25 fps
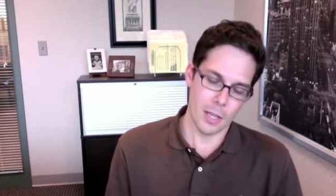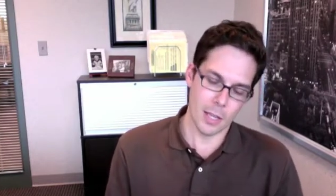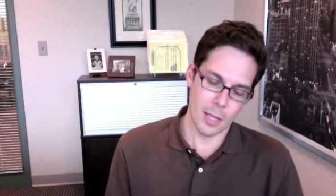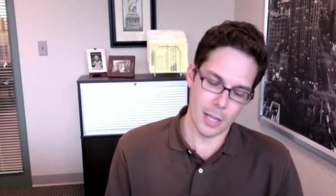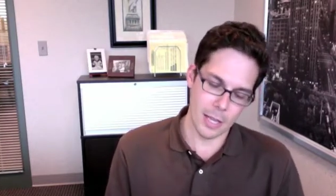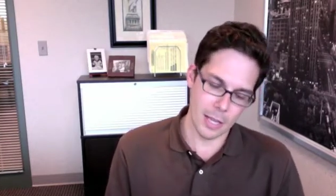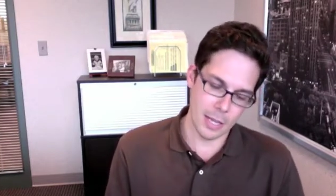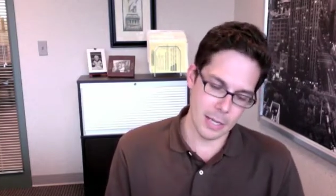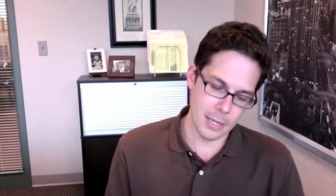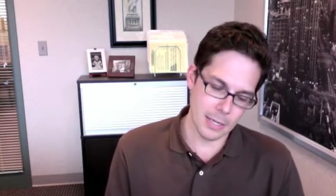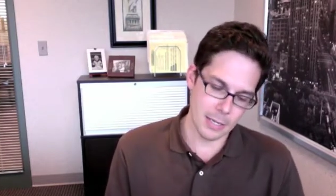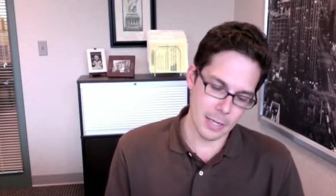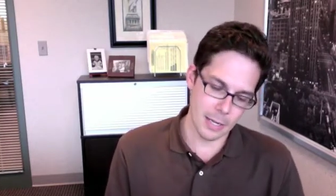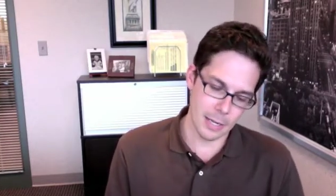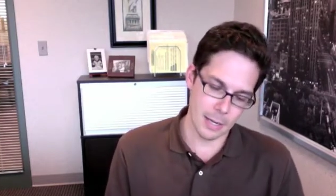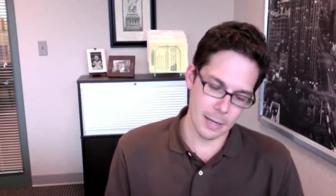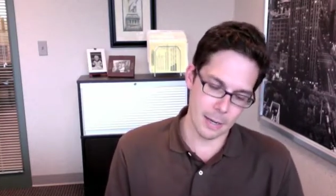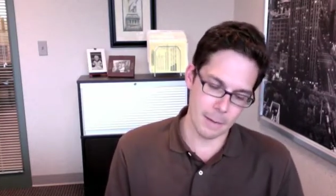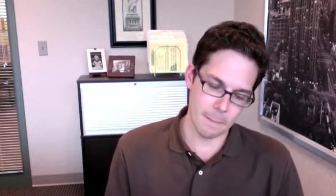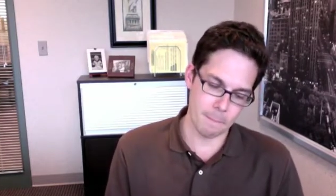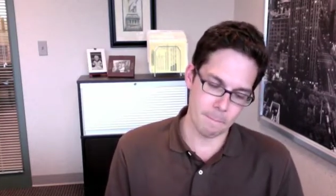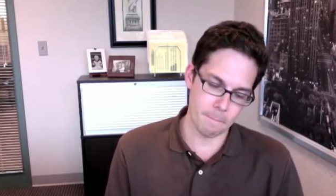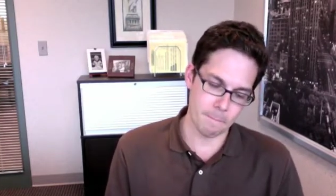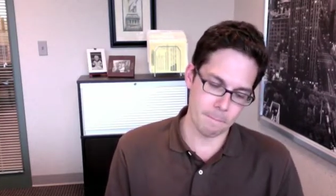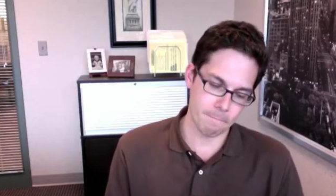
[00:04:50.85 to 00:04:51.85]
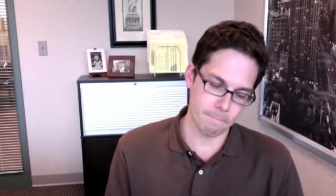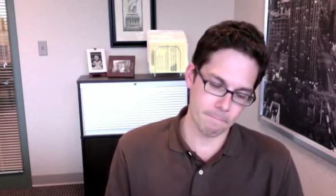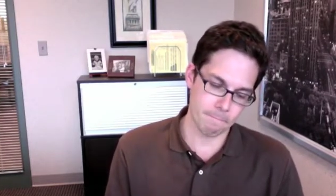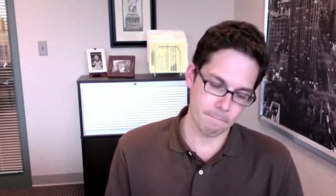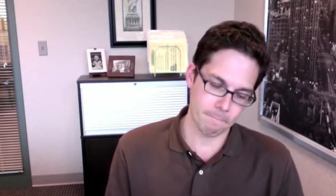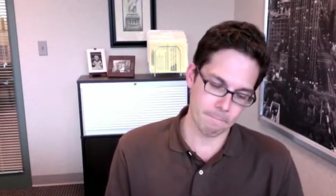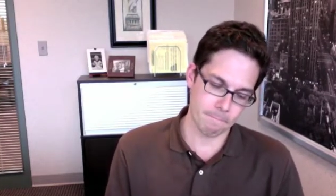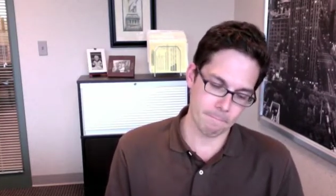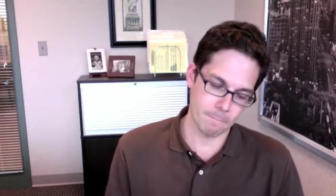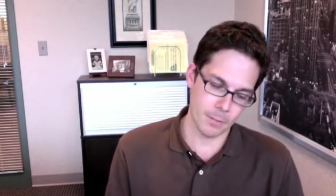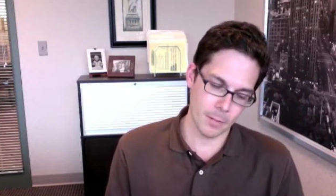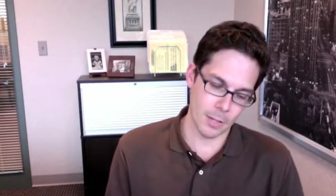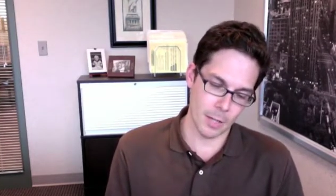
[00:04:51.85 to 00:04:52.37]
and
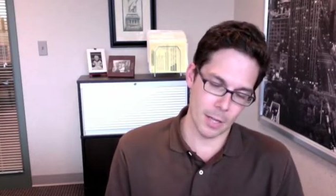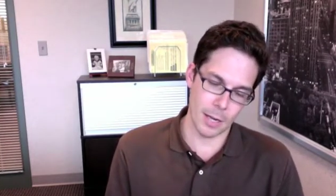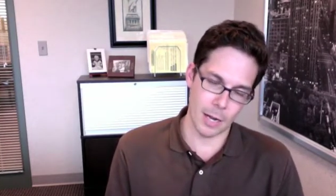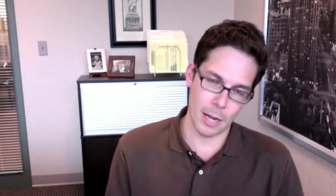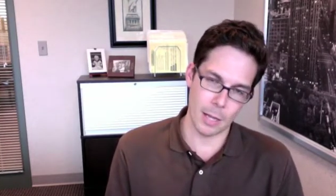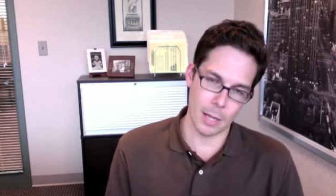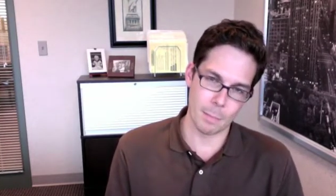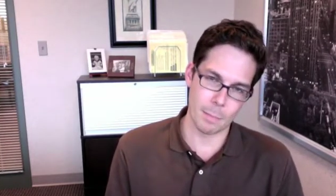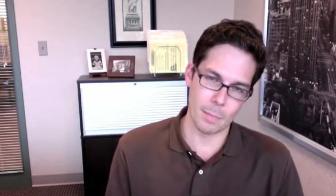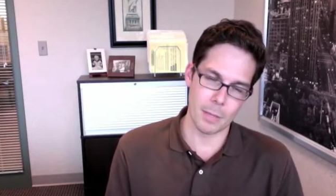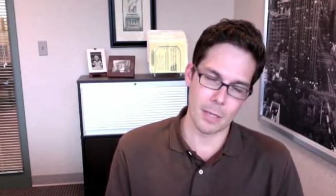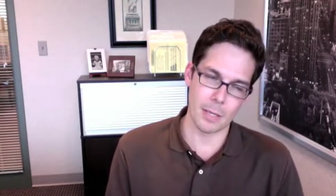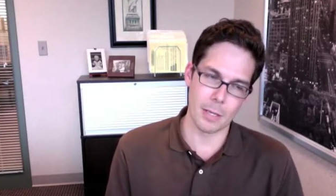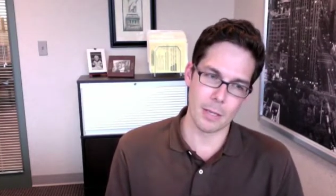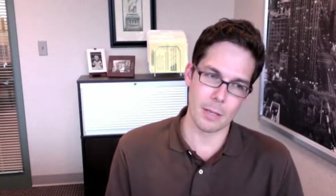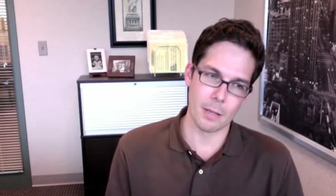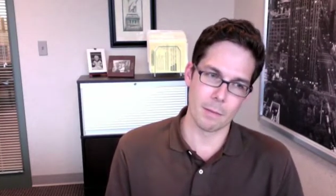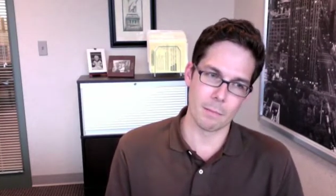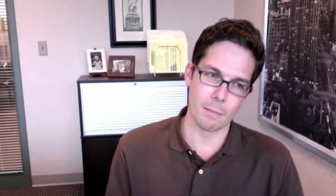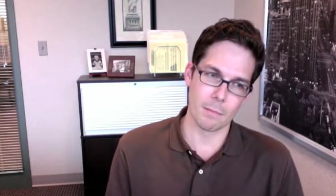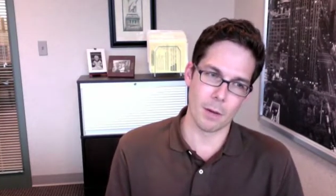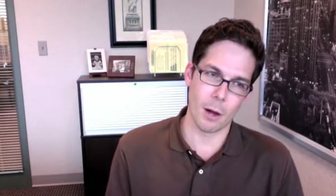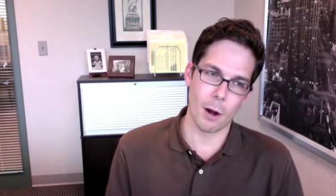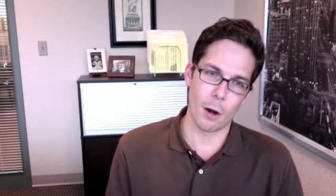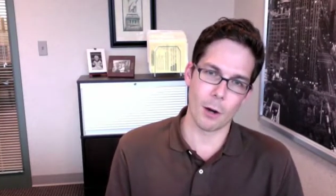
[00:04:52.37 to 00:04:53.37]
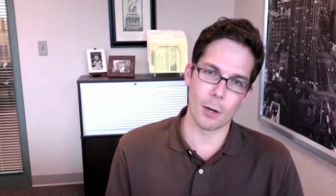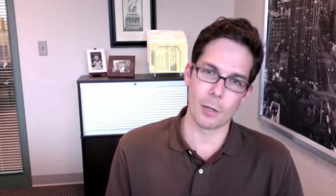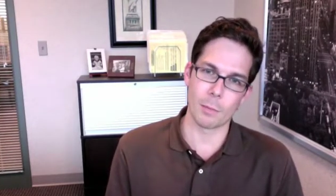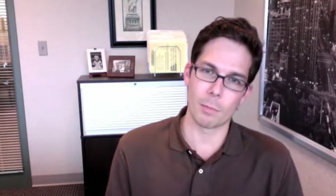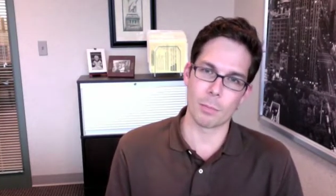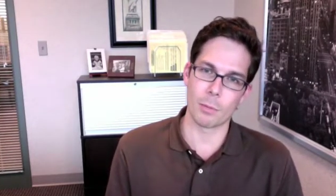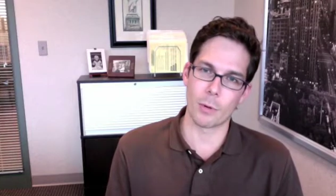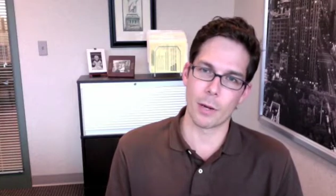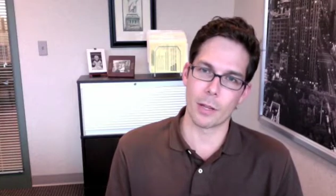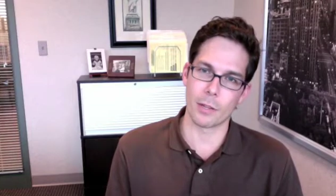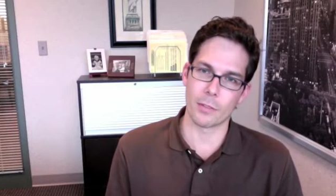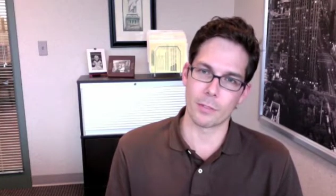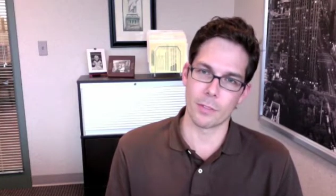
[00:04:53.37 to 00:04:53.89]
I'd be hard
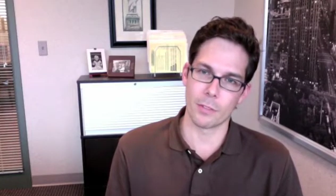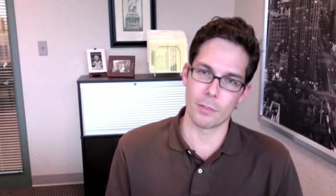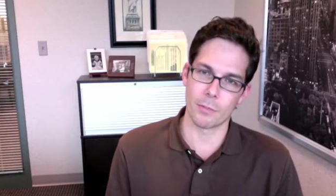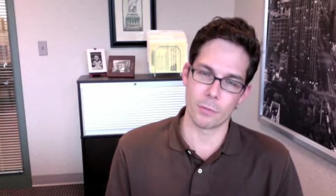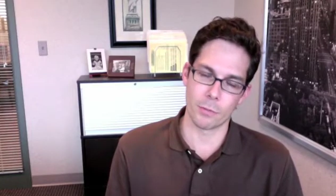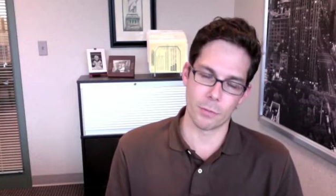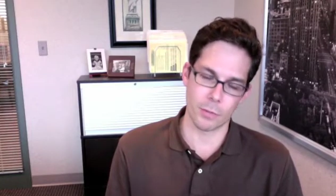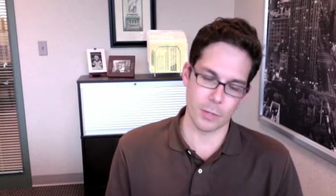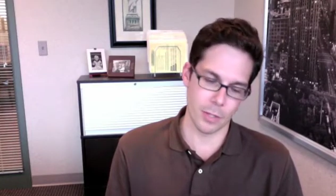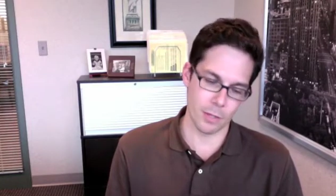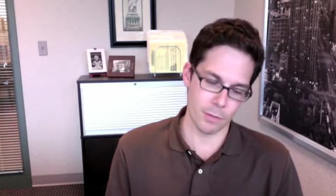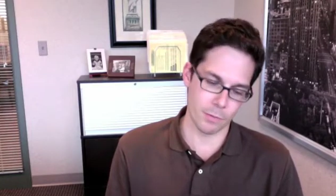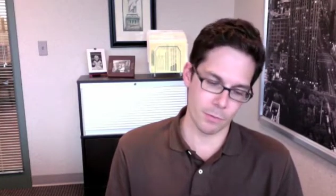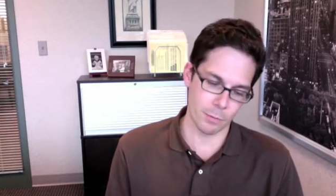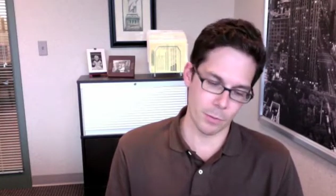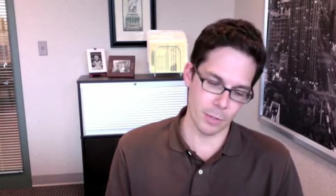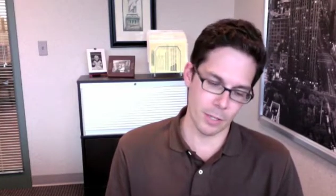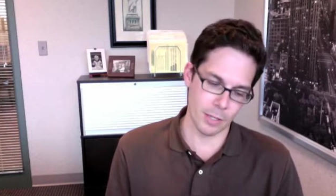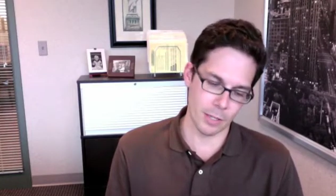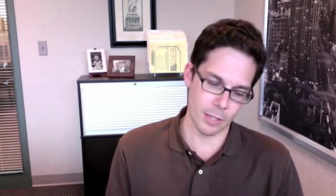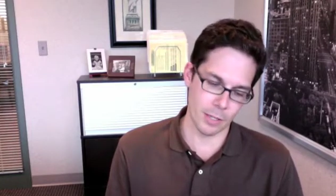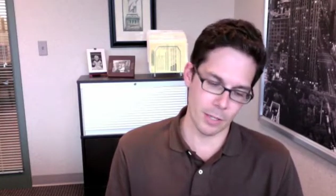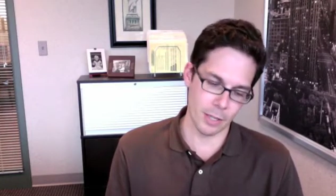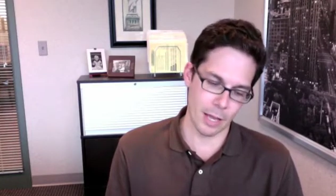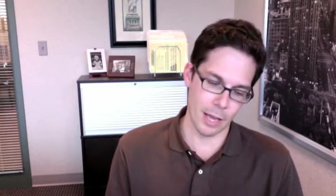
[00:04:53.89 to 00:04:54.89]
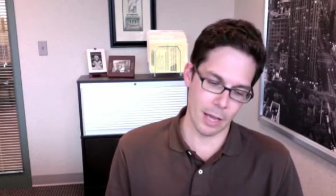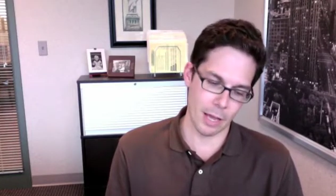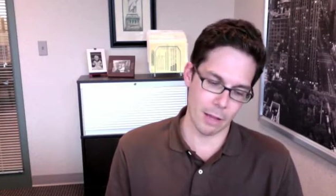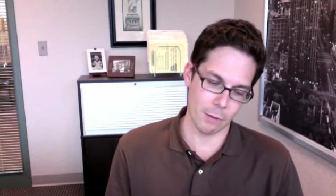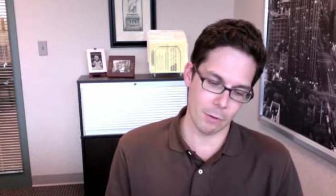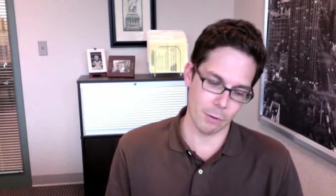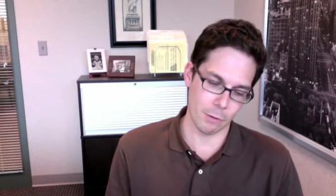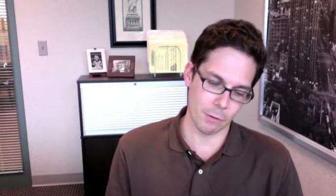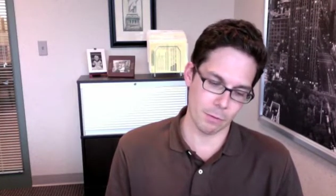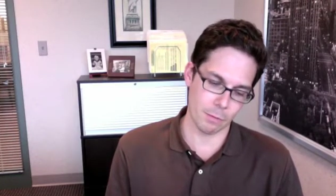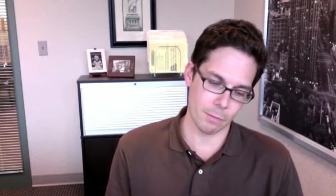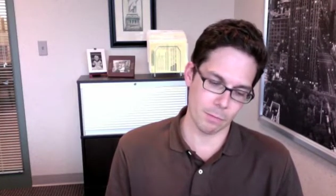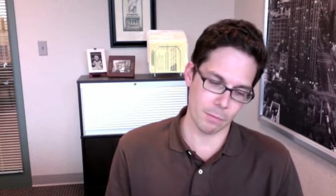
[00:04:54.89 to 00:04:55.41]
pressed if we didn't
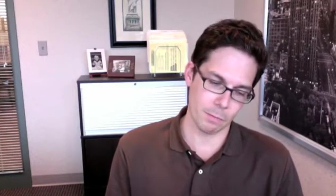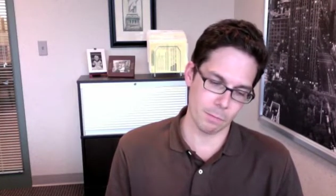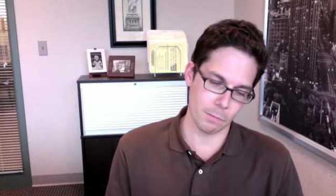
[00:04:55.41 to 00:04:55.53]
gather